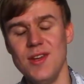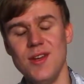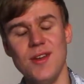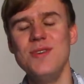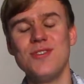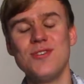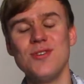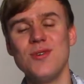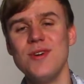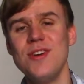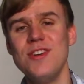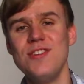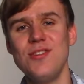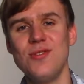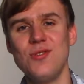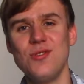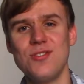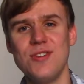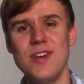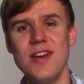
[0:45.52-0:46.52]
it's so easy
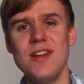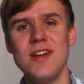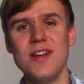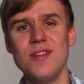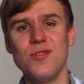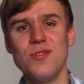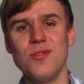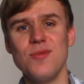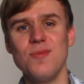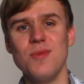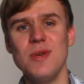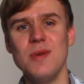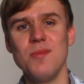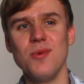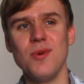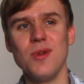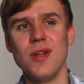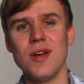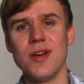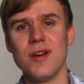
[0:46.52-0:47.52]
to say that to
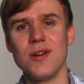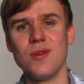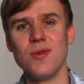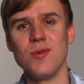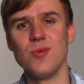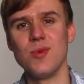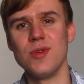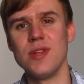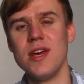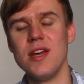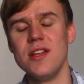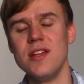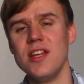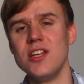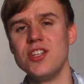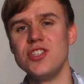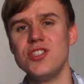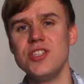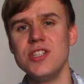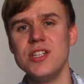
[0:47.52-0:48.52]
people like with
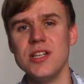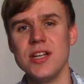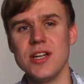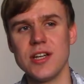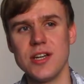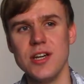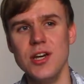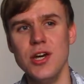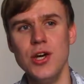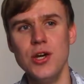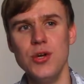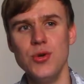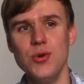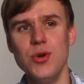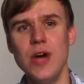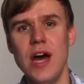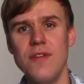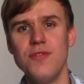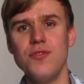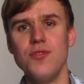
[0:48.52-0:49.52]
ADHD. Like you
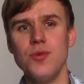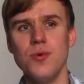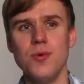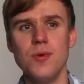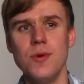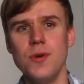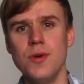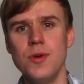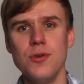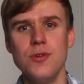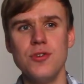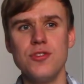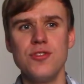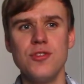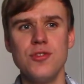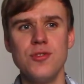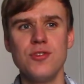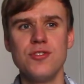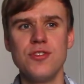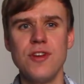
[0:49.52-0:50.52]
have to
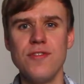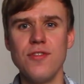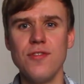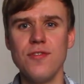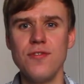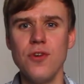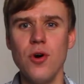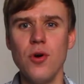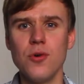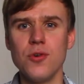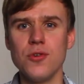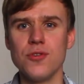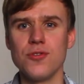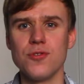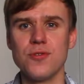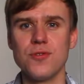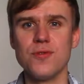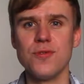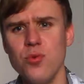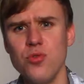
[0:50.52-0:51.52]
just just have to
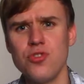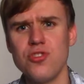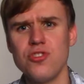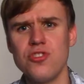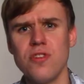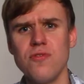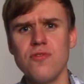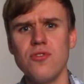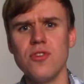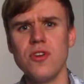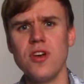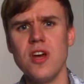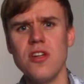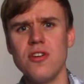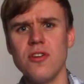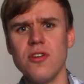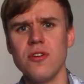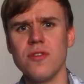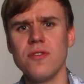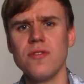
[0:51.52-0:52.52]
focus. Put yourself
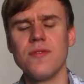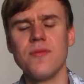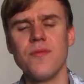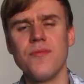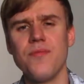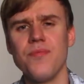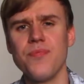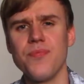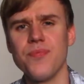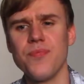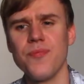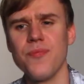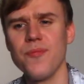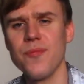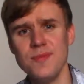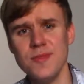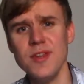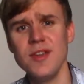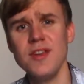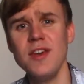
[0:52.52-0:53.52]
together.
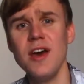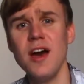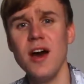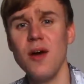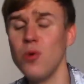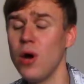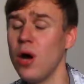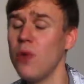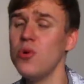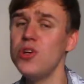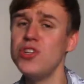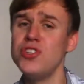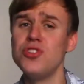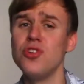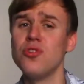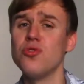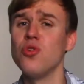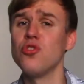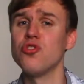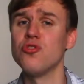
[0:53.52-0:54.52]
Yeah, I, I wish
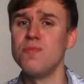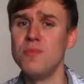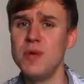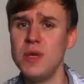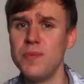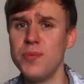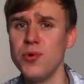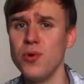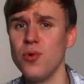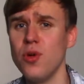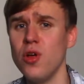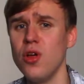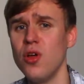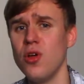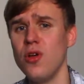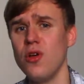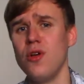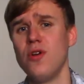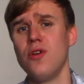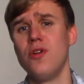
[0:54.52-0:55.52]
th those people
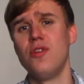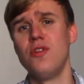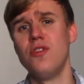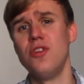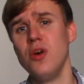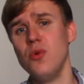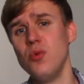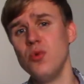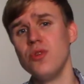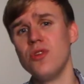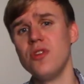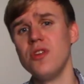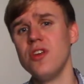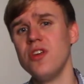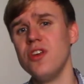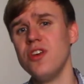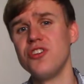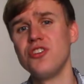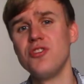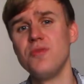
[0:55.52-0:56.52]
they would
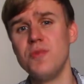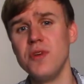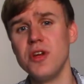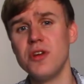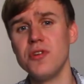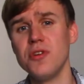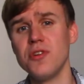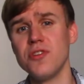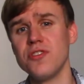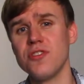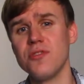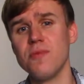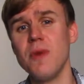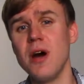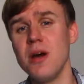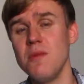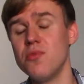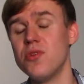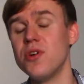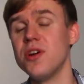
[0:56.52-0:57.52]
experience
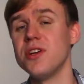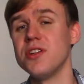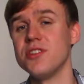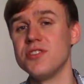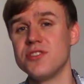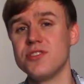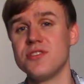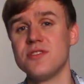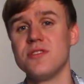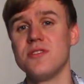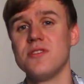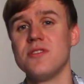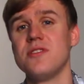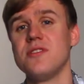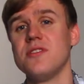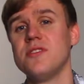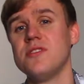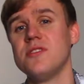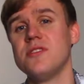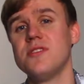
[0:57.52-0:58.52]
my brains.
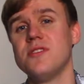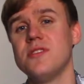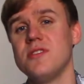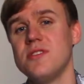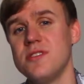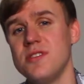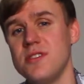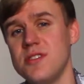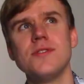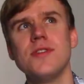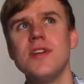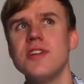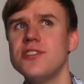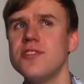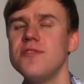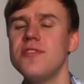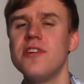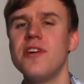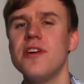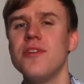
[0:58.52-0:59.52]
That's
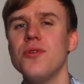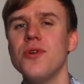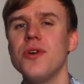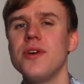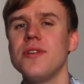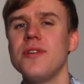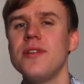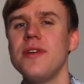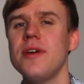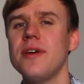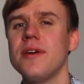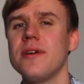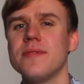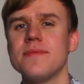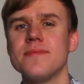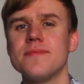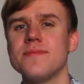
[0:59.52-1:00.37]
a very annoying thing.